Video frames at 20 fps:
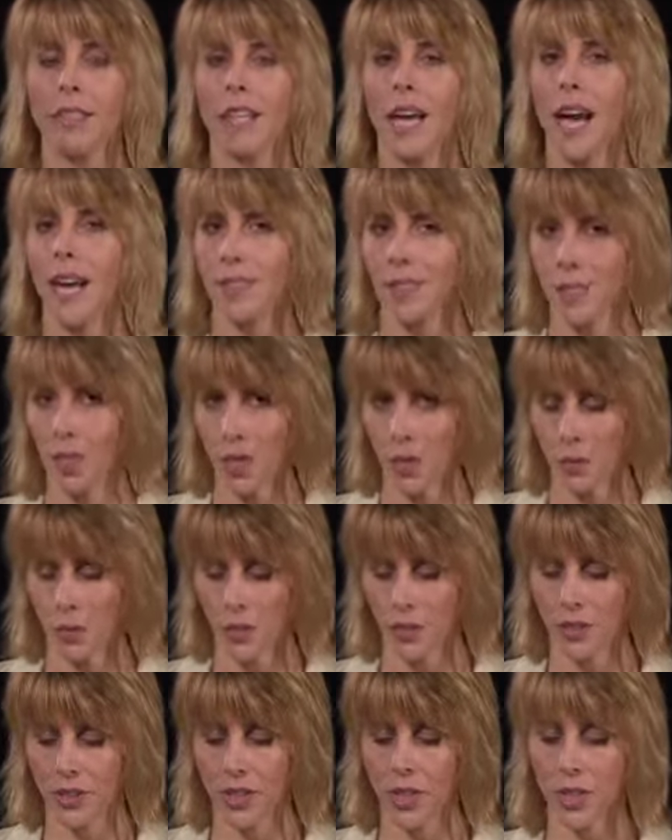has to do
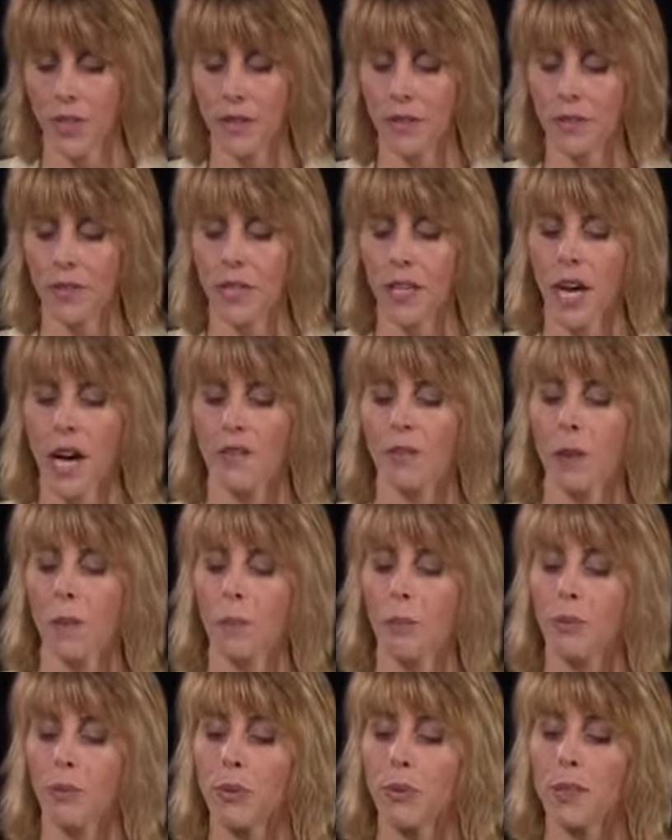with delivery of a
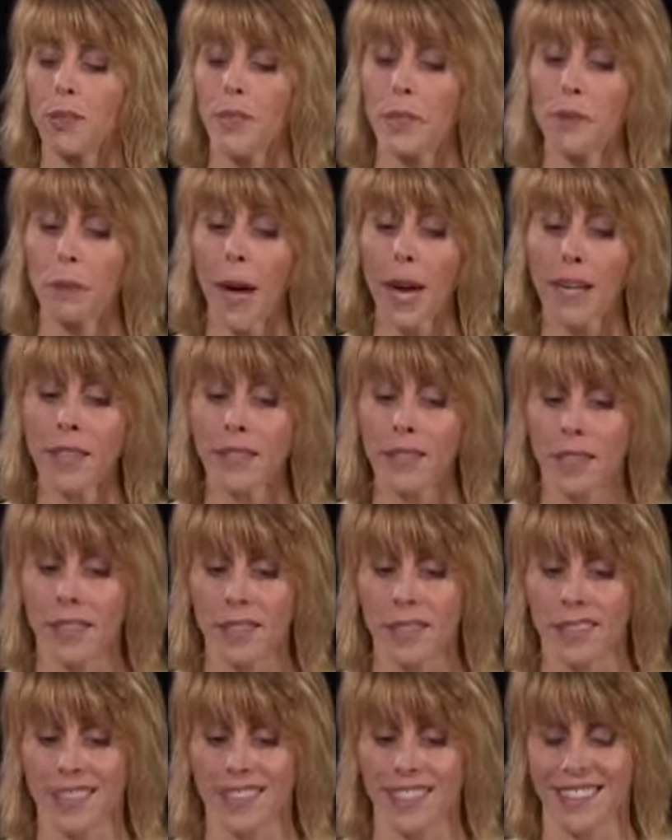
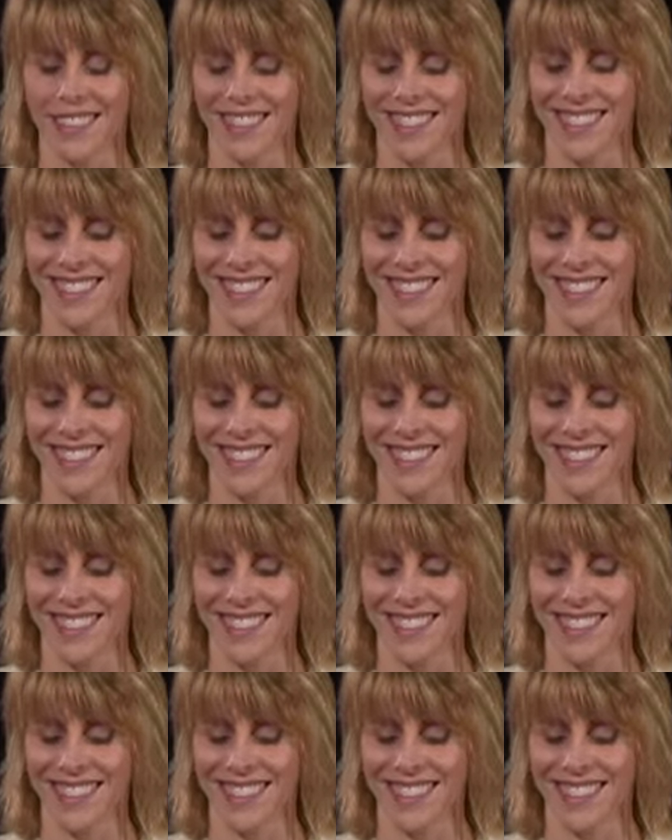prospectus.